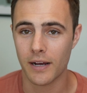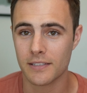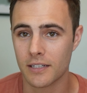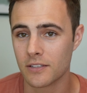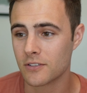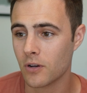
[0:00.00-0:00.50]
as a
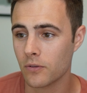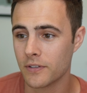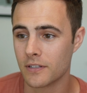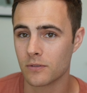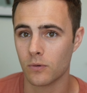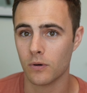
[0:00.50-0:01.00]

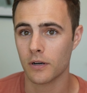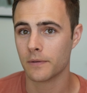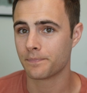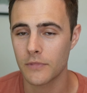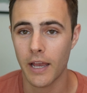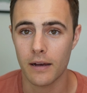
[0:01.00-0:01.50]
consultant, or
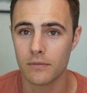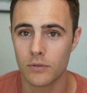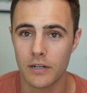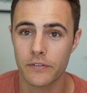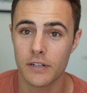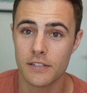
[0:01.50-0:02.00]

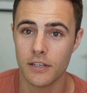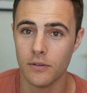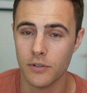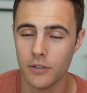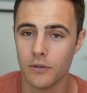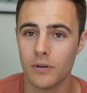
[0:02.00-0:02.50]
whatever it is that you
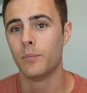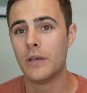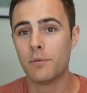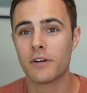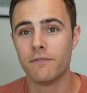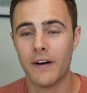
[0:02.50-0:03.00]
do.
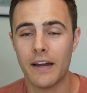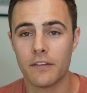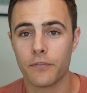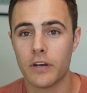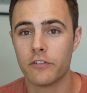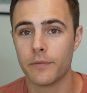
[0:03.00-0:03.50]
People can find the
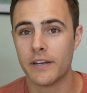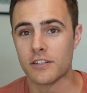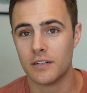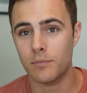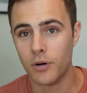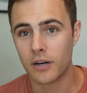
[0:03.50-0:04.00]
free
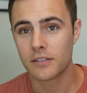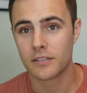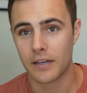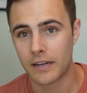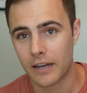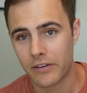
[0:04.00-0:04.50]
information in books.
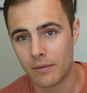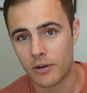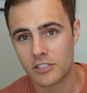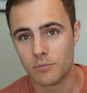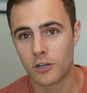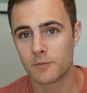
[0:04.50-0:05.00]
Like, I've got a
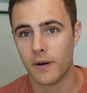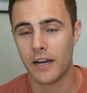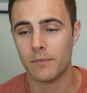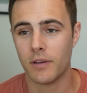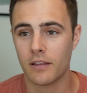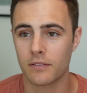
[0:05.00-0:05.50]
bunch of books
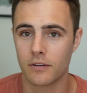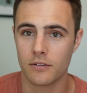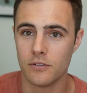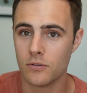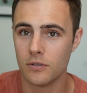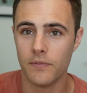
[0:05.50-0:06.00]
behind me.
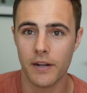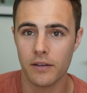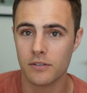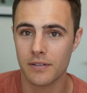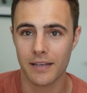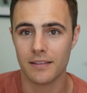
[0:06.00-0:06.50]
There's YouTube
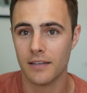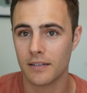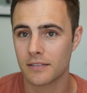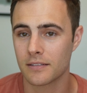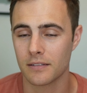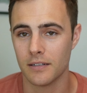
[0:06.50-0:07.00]
videos like
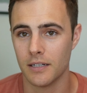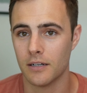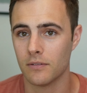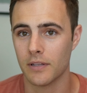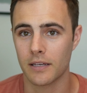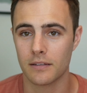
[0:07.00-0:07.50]
this,
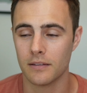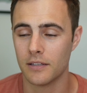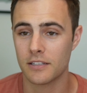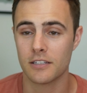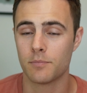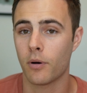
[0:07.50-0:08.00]
like
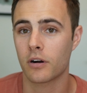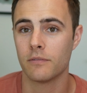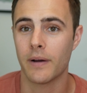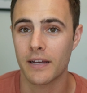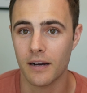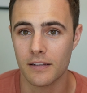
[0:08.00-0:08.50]
this is part of
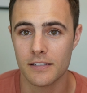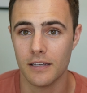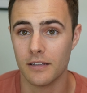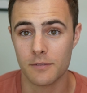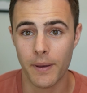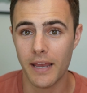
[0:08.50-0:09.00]
my content.
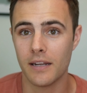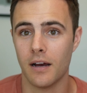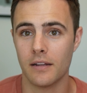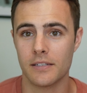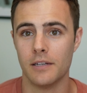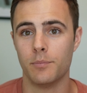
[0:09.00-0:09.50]
It's paid
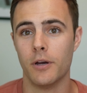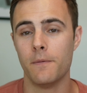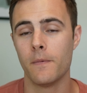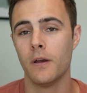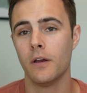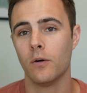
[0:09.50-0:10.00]
content. But
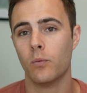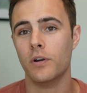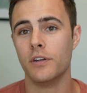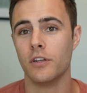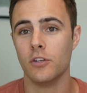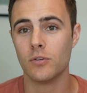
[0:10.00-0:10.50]

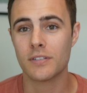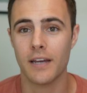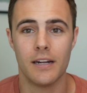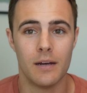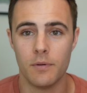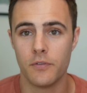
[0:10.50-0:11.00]
when you
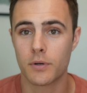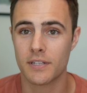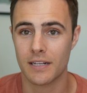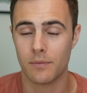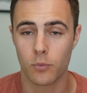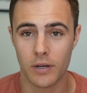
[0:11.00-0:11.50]
sign up, if you were to
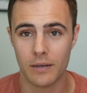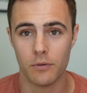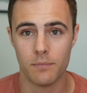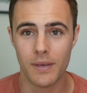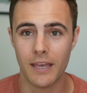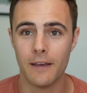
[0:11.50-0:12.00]
sign up working
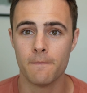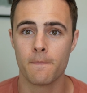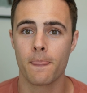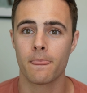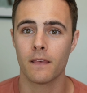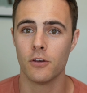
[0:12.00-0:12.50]
with me,
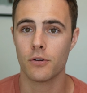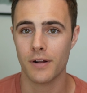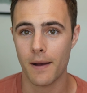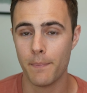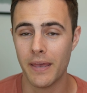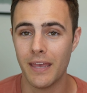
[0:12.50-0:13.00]
you're
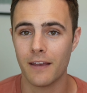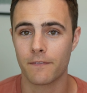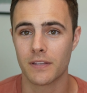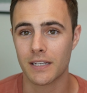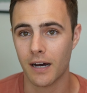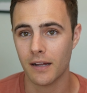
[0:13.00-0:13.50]
not paying for
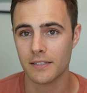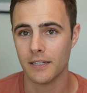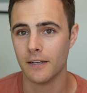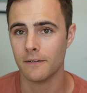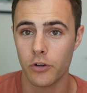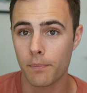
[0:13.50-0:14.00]
the content.
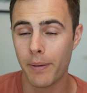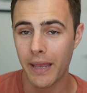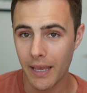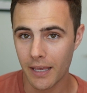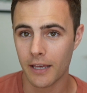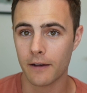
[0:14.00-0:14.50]
You're
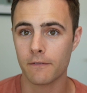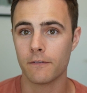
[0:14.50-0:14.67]
paying